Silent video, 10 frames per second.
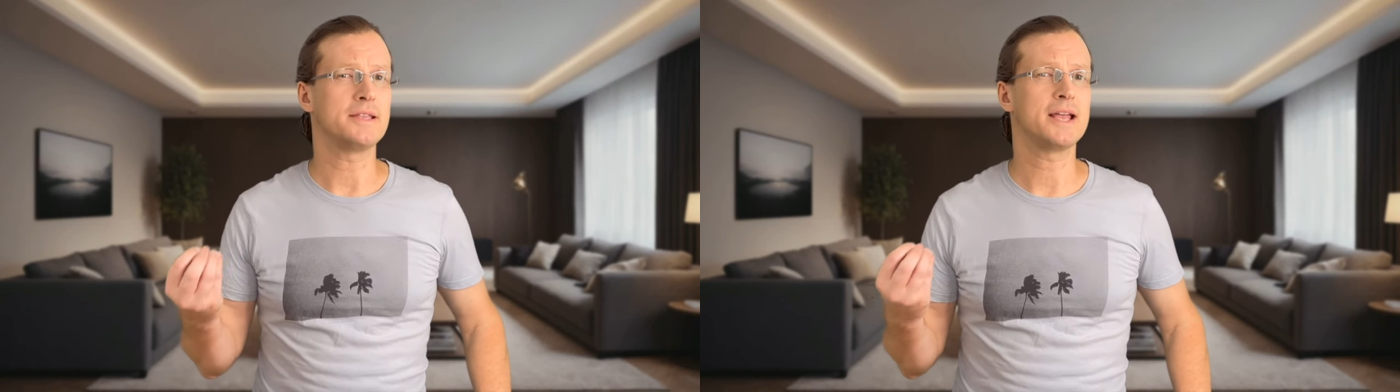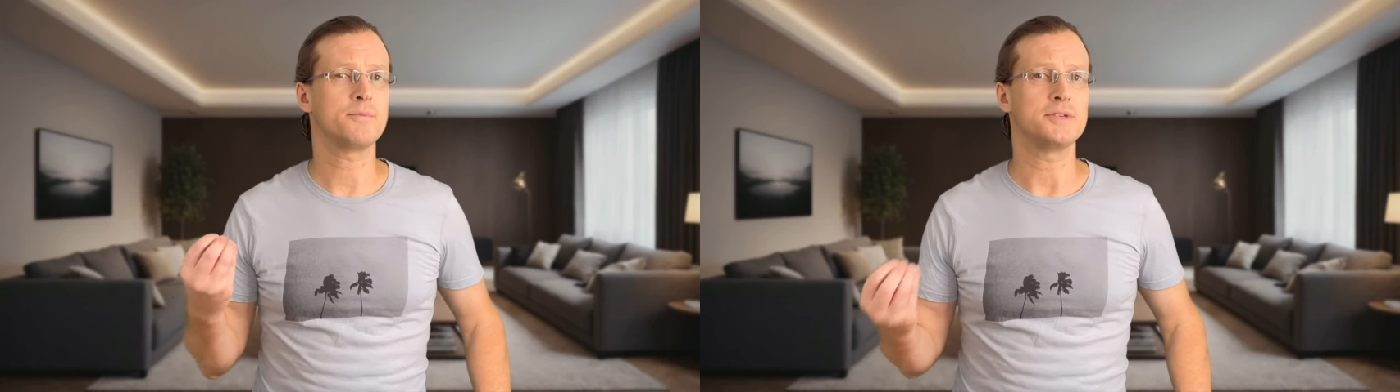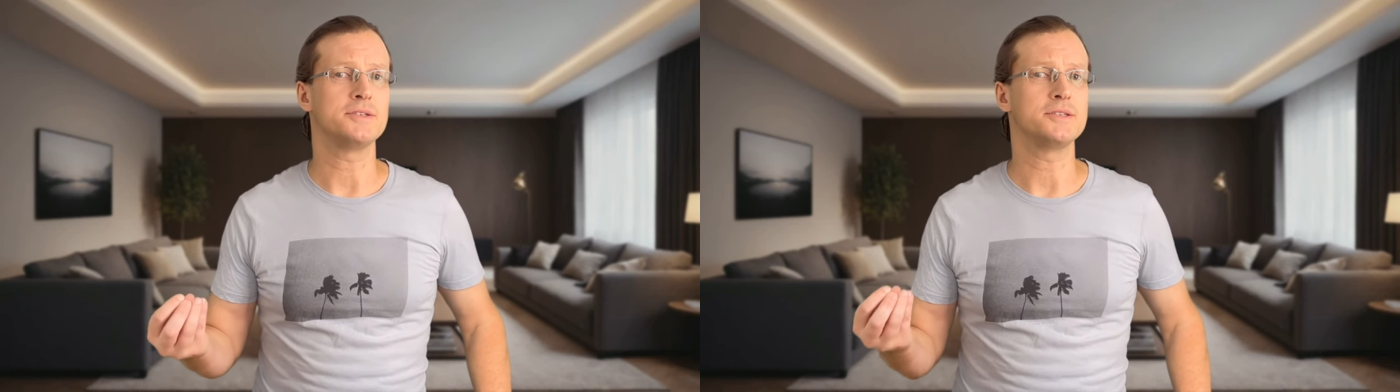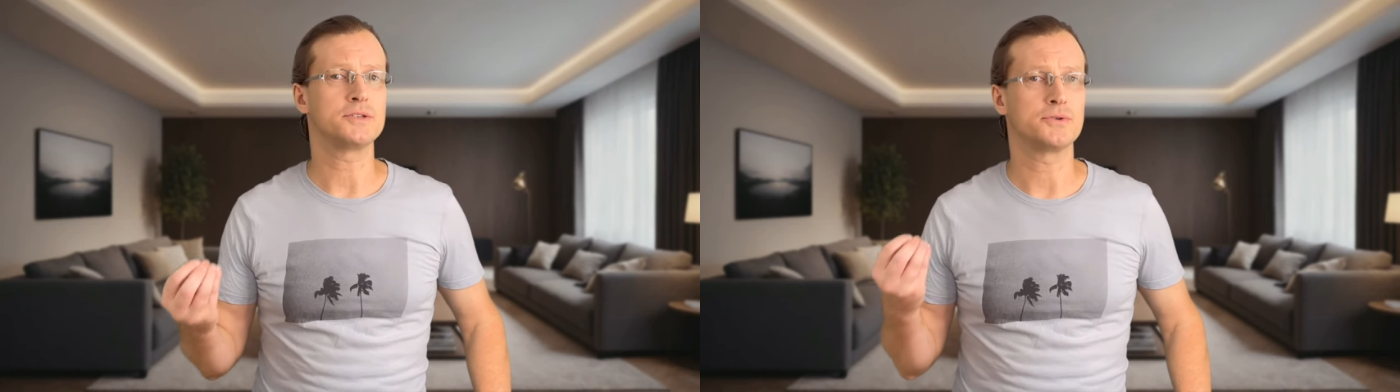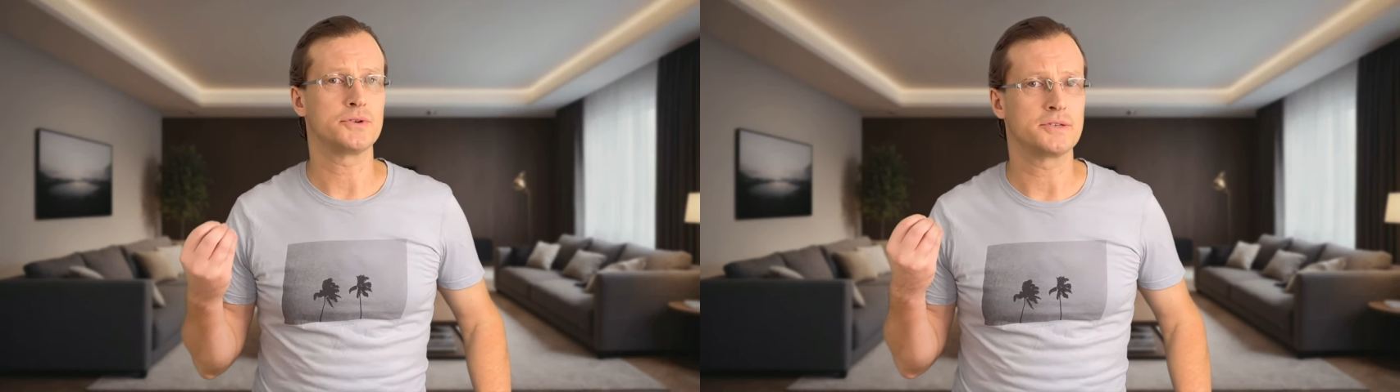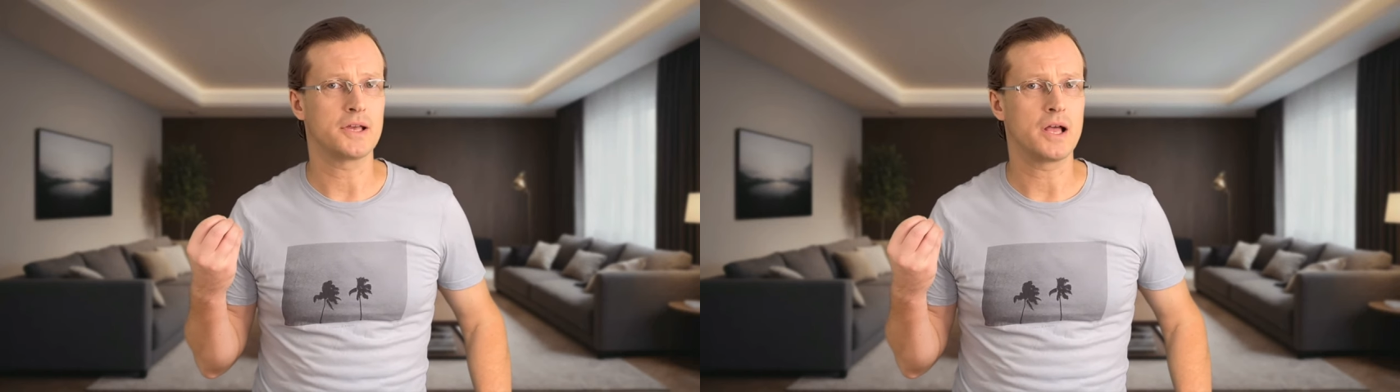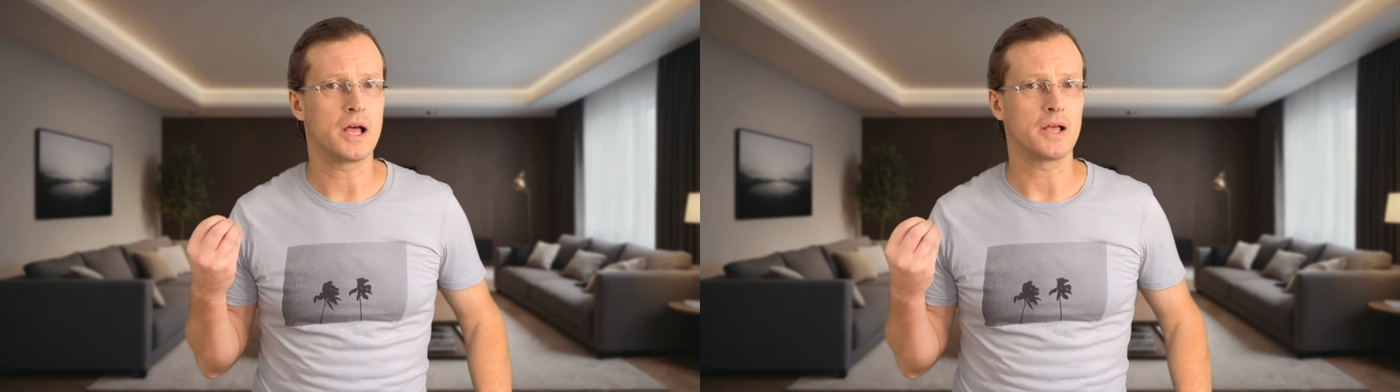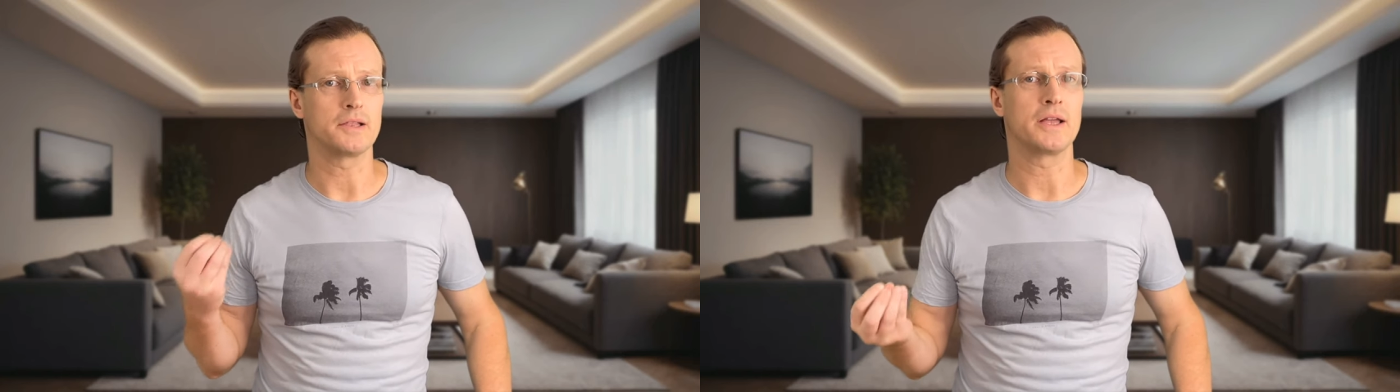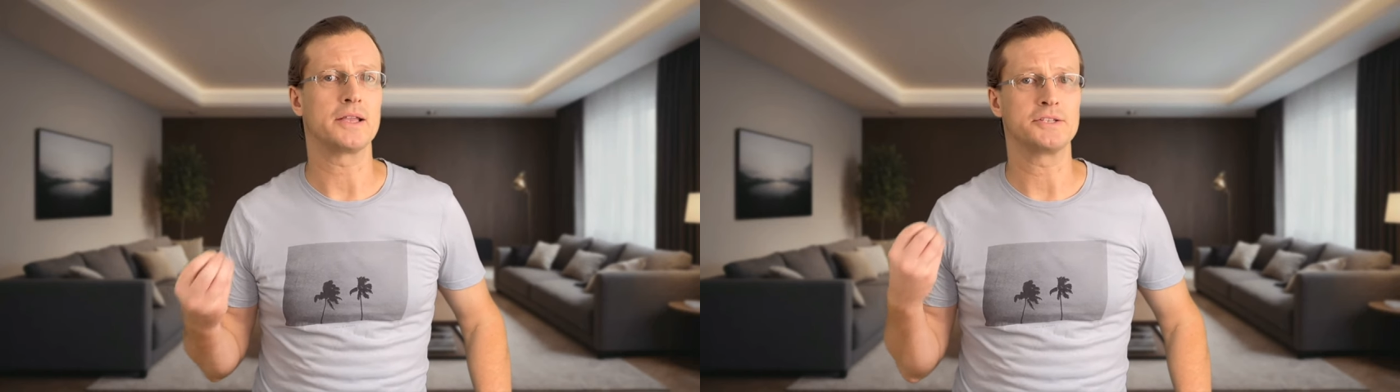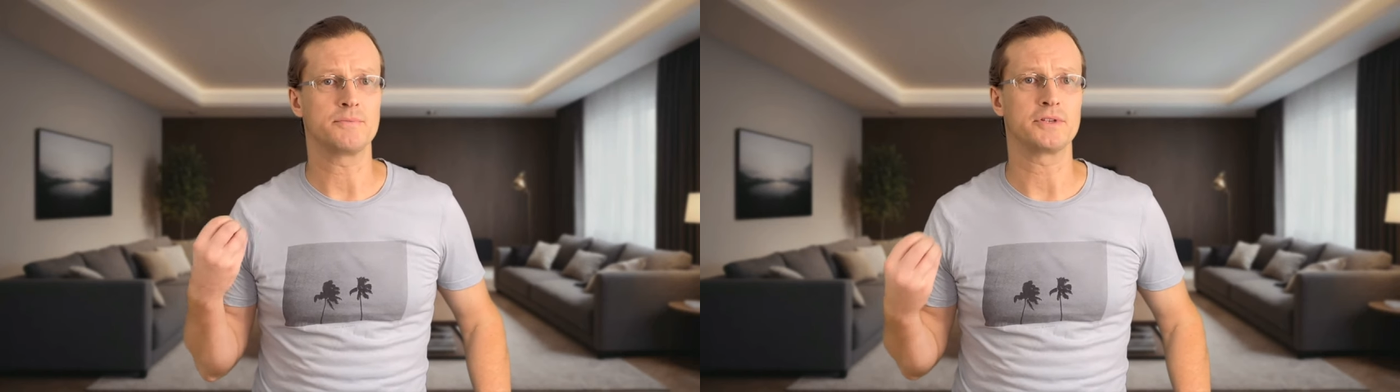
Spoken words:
language skills blossom